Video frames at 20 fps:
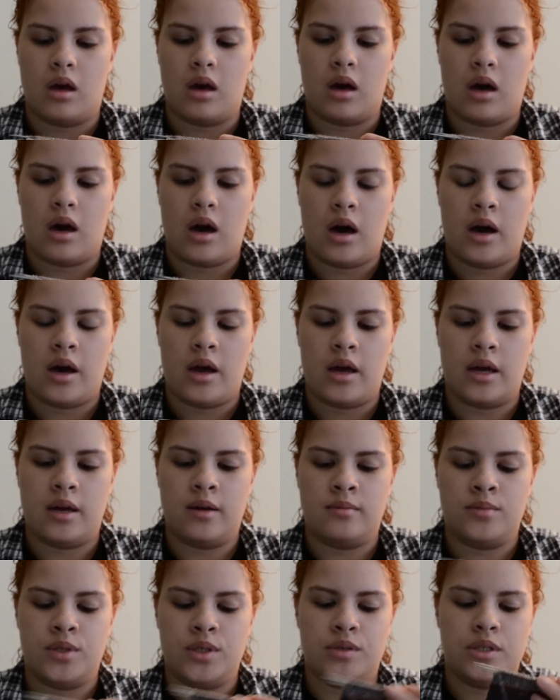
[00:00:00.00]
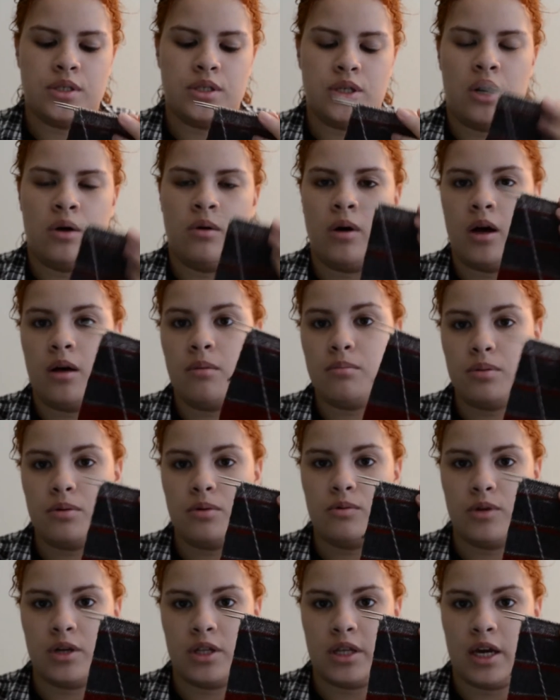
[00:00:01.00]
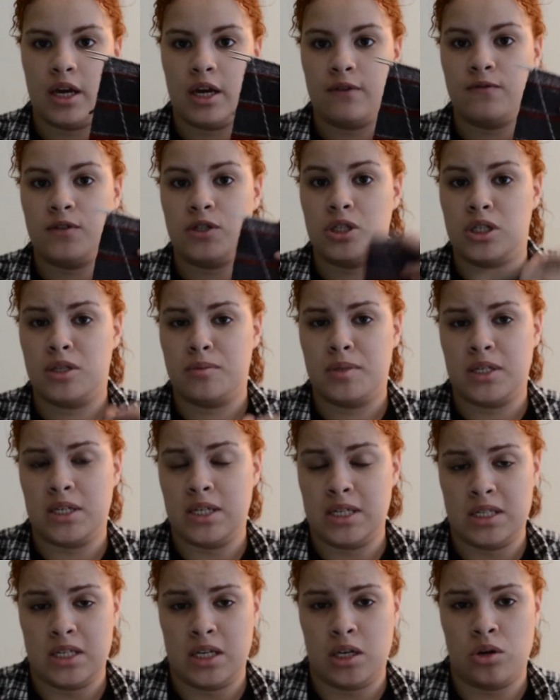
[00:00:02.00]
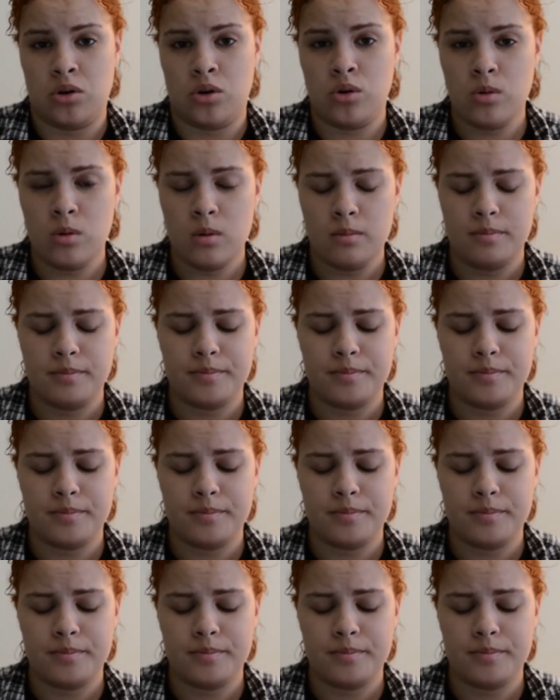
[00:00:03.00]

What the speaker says: I am doing toe up with a Fish Lips Kiss heel.